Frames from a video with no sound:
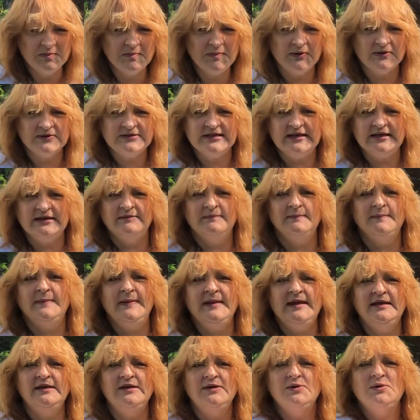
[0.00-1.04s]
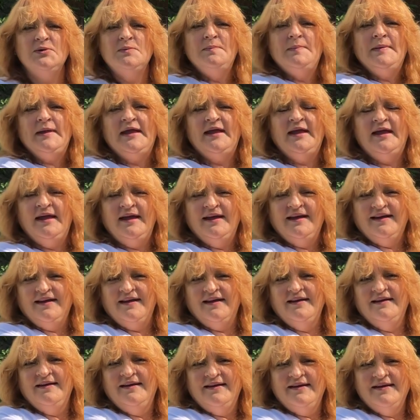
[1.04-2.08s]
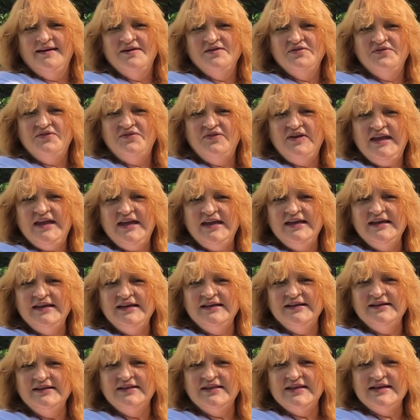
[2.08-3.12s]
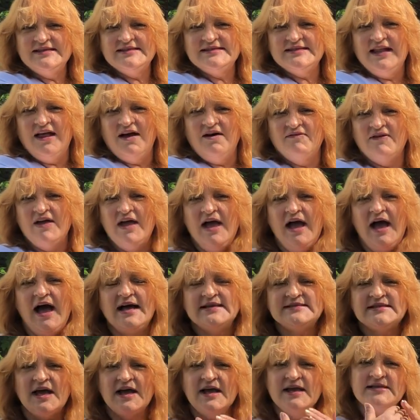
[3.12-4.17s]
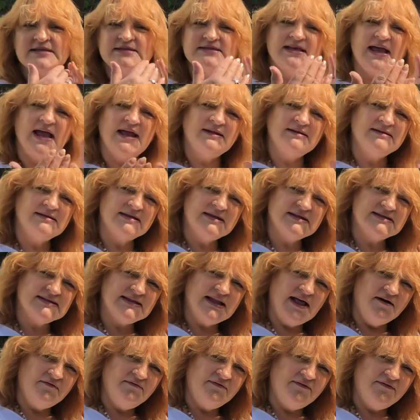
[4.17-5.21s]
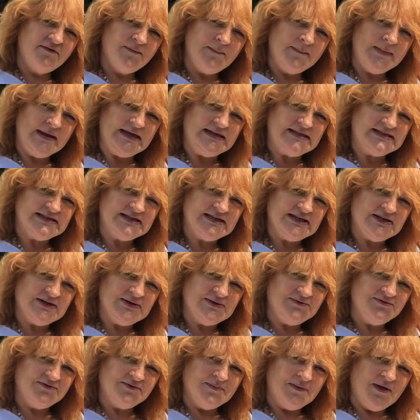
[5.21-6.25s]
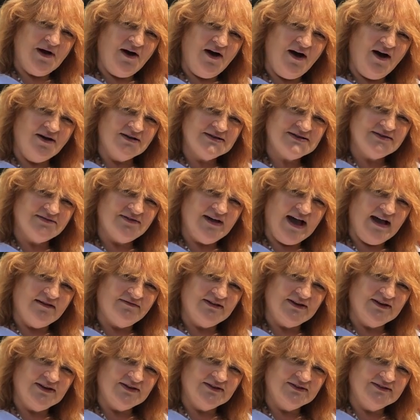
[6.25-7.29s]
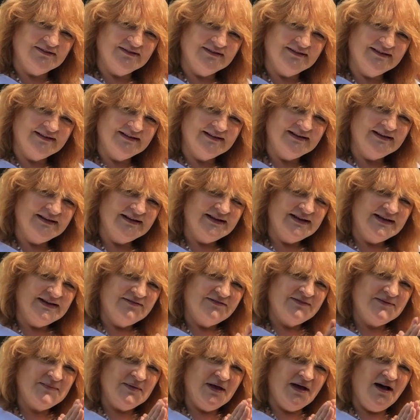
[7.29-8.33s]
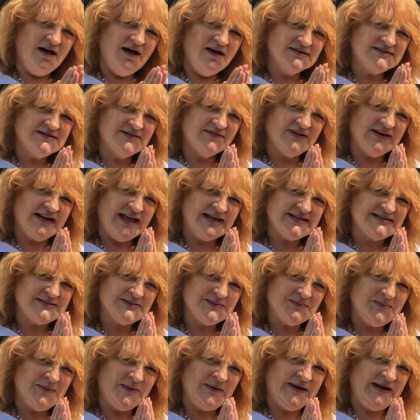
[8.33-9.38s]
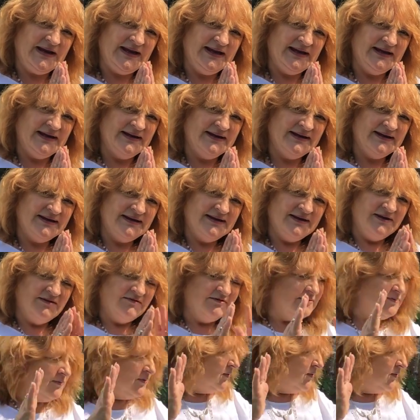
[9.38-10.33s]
body, in your being. Feel this love. As I send this love from me to you, from the heart of Avalon, from the heart of Glastonbury, from